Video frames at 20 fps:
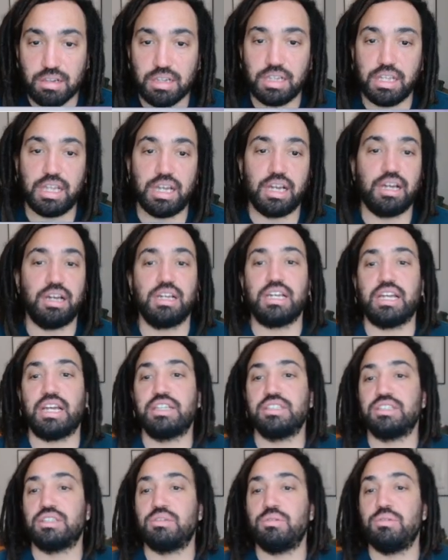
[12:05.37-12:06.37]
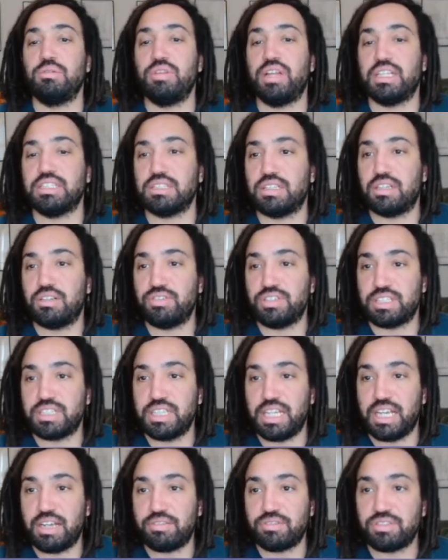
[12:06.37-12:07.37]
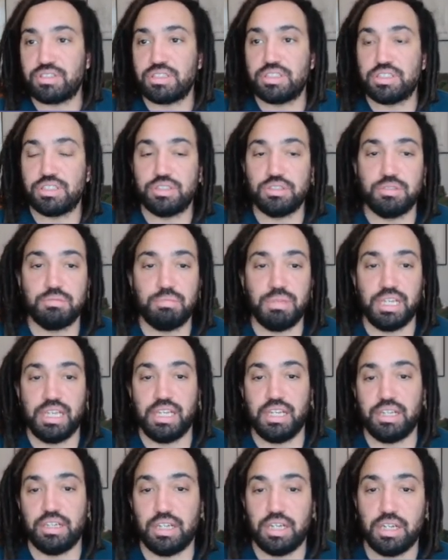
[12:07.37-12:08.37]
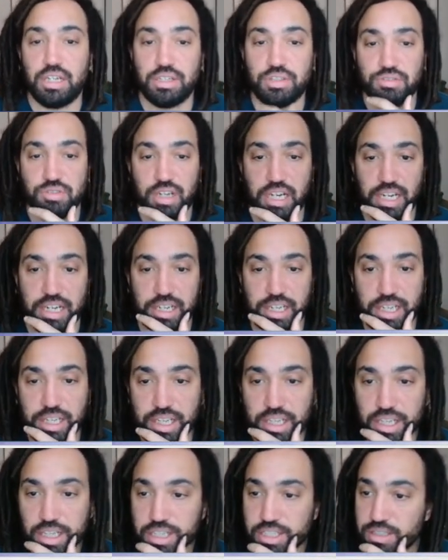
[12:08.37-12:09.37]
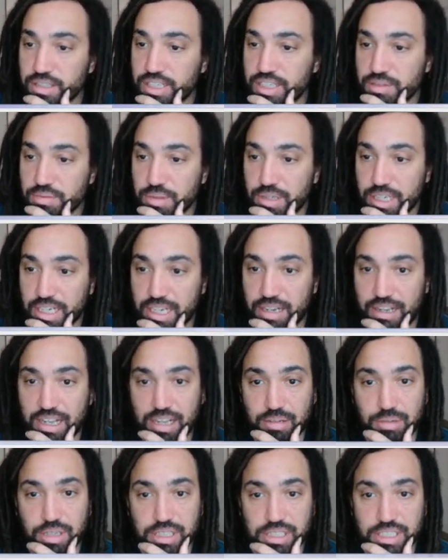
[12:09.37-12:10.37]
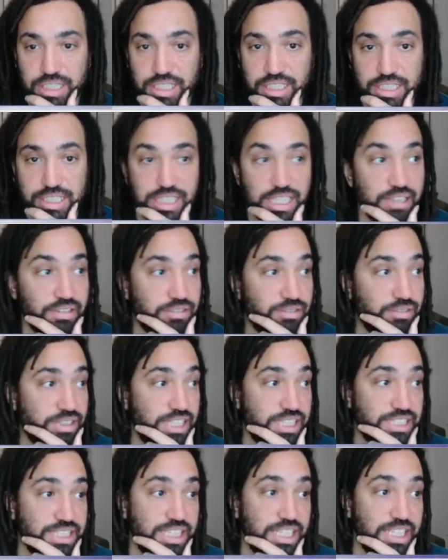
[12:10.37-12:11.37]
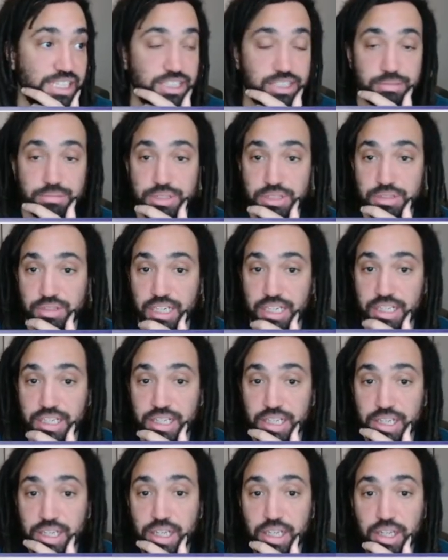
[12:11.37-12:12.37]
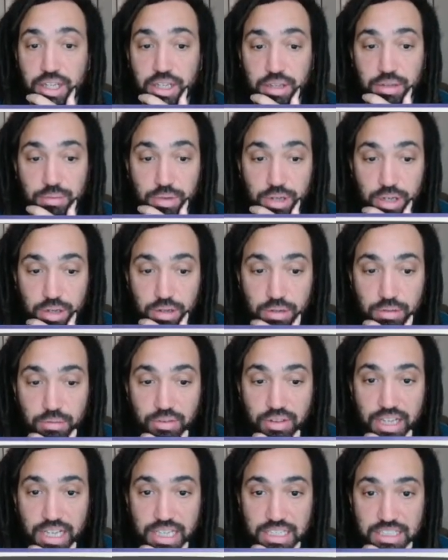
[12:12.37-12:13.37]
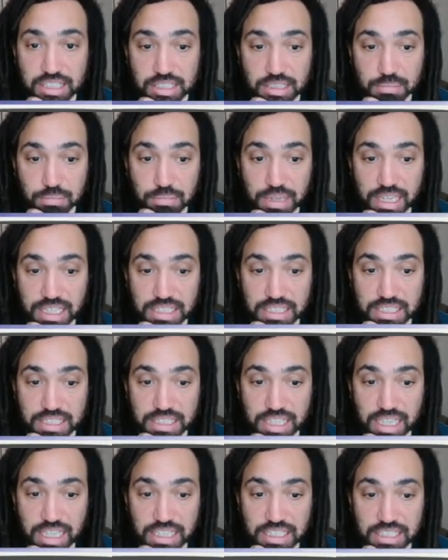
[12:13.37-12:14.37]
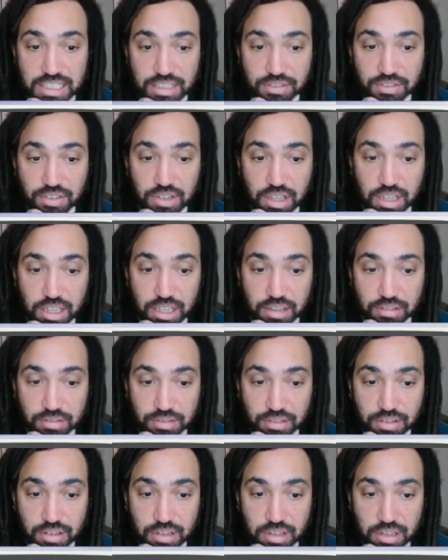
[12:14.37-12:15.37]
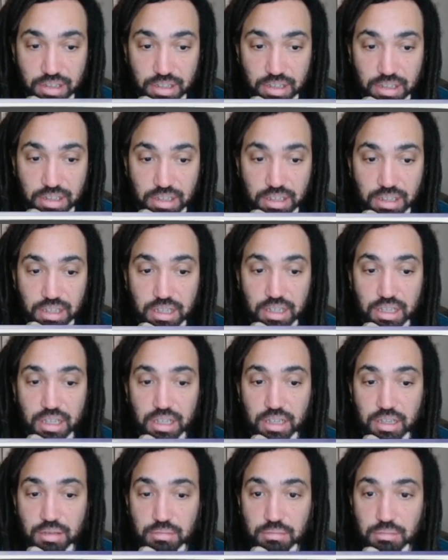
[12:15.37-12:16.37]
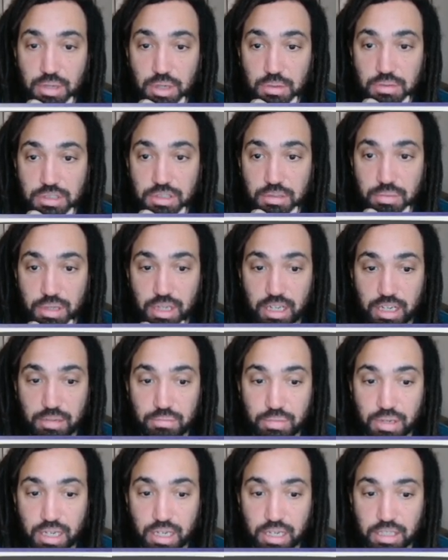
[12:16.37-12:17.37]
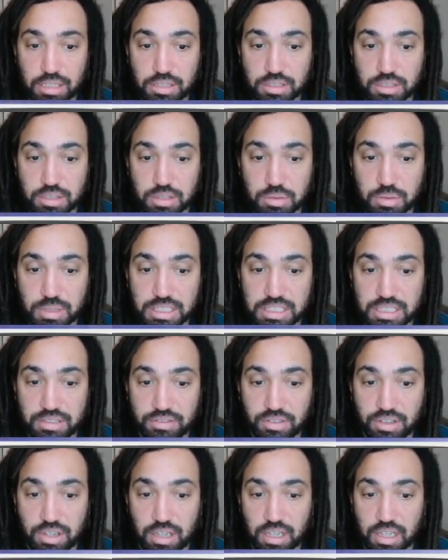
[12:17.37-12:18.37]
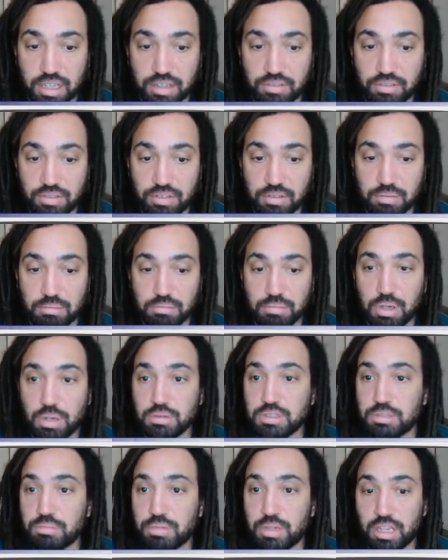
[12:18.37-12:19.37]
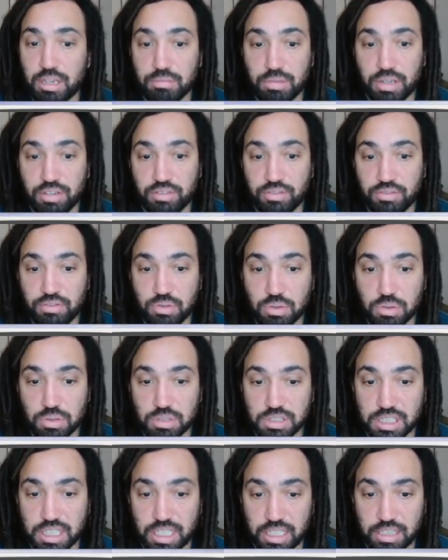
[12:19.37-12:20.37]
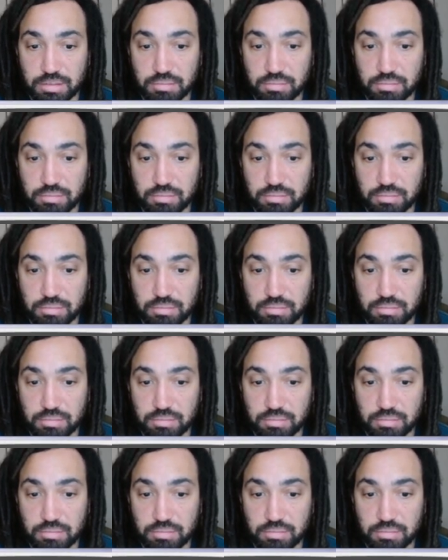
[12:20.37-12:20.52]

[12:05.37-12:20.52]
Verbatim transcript: yeah, okay, so all that stuff is left to be uh, drained. So let's work out how much is left is needed to be drained. Well, that base is 85 multiplied by 125 multiplied by 40.